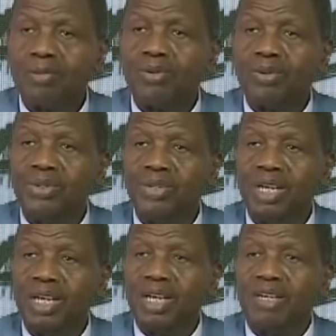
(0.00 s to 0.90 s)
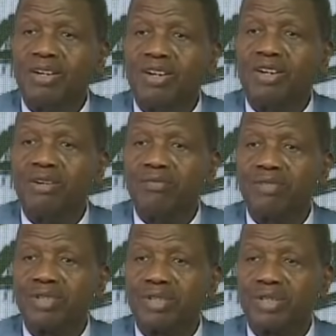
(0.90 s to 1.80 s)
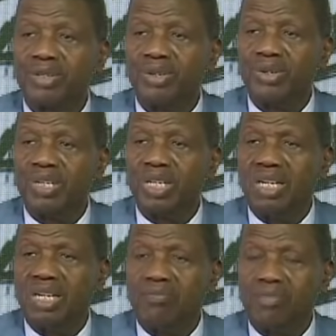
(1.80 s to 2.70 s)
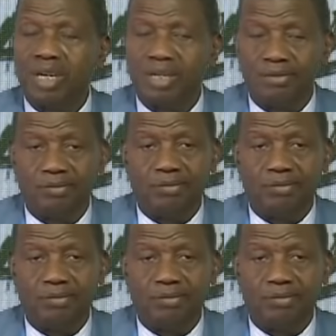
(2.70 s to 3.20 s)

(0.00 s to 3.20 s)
people will say, here comes the leper.